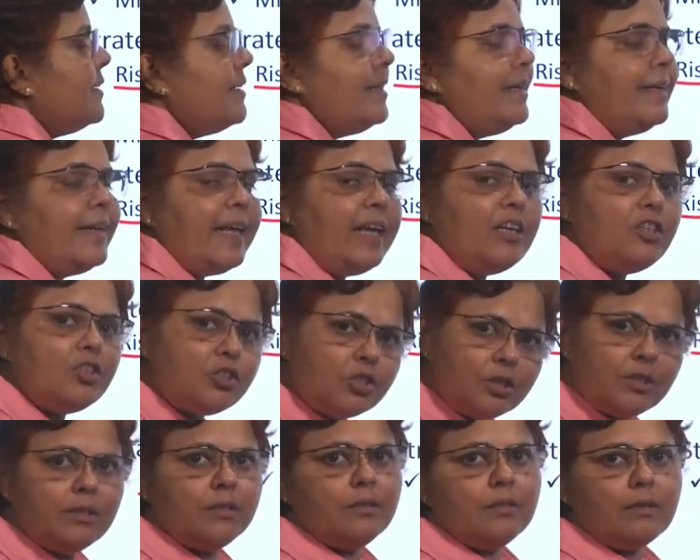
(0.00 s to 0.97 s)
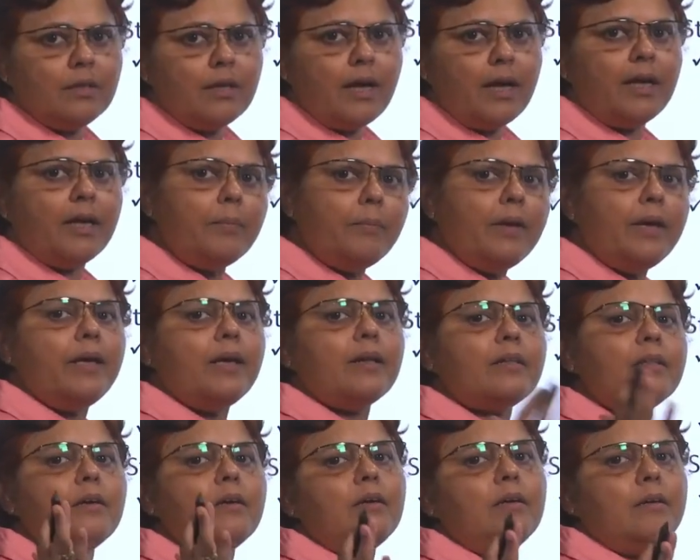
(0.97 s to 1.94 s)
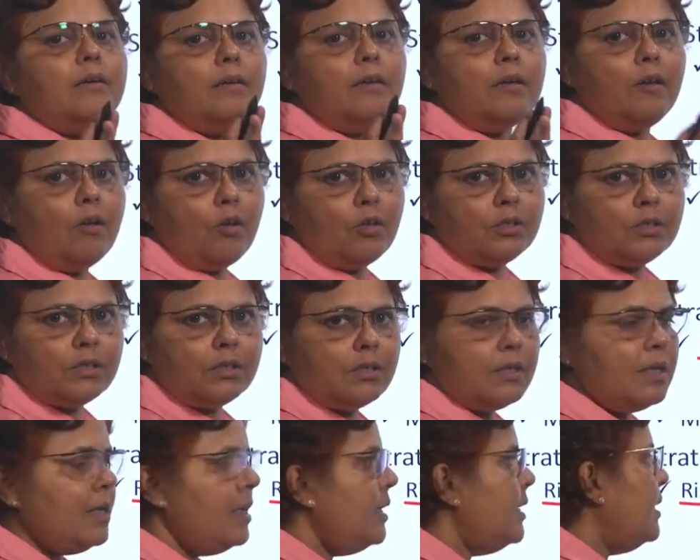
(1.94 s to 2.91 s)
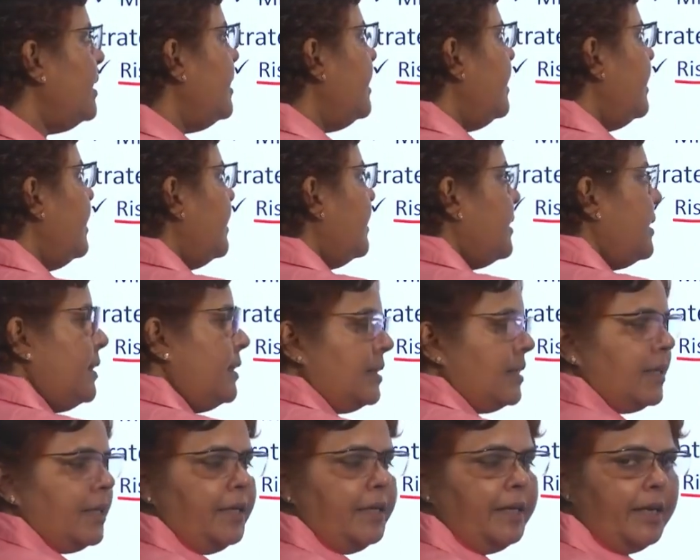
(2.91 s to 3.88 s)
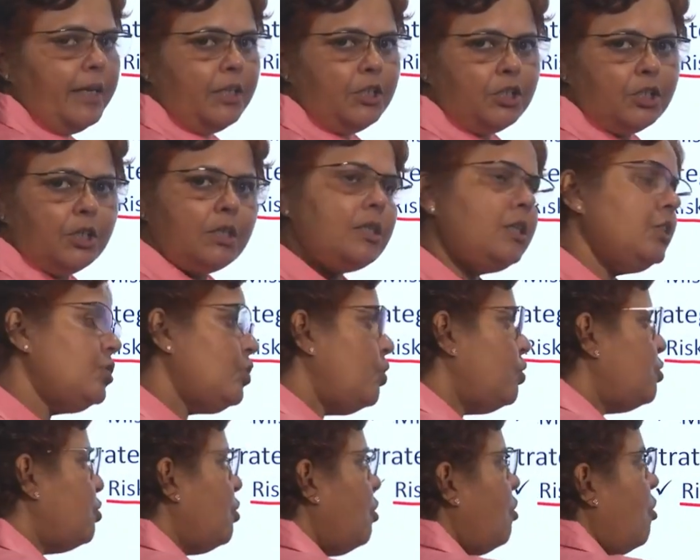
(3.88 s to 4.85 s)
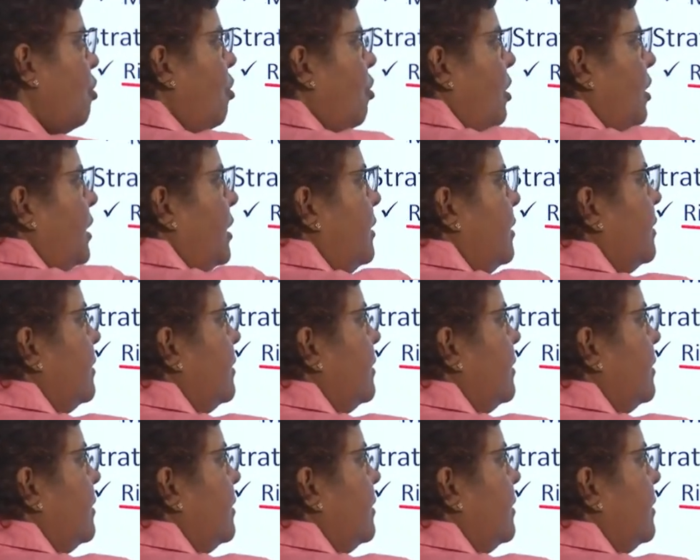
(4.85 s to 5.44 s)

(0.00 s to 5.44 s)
retention. I bear the loss. Risk retention is also called